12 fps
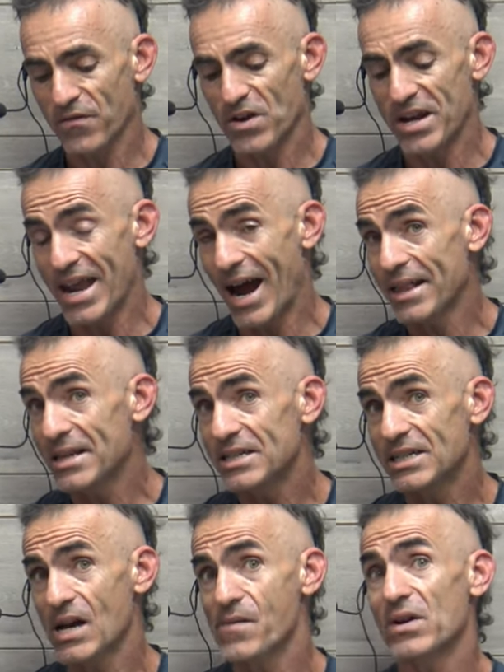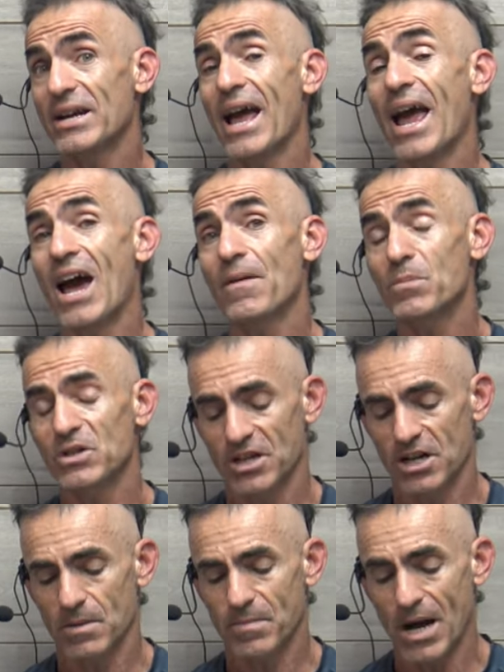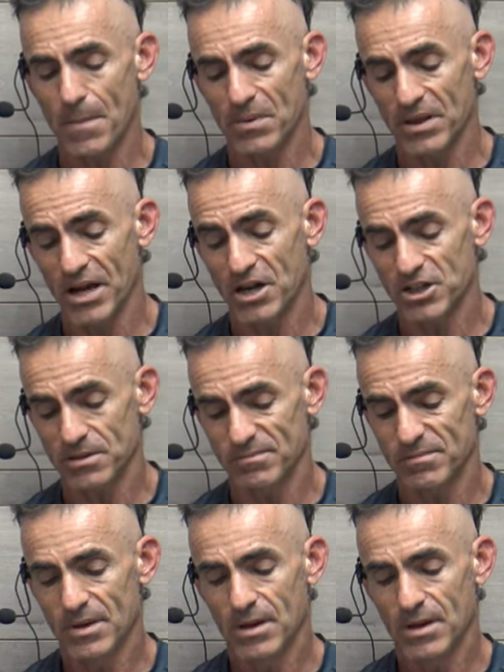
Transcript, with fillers: for 97.5% of the population.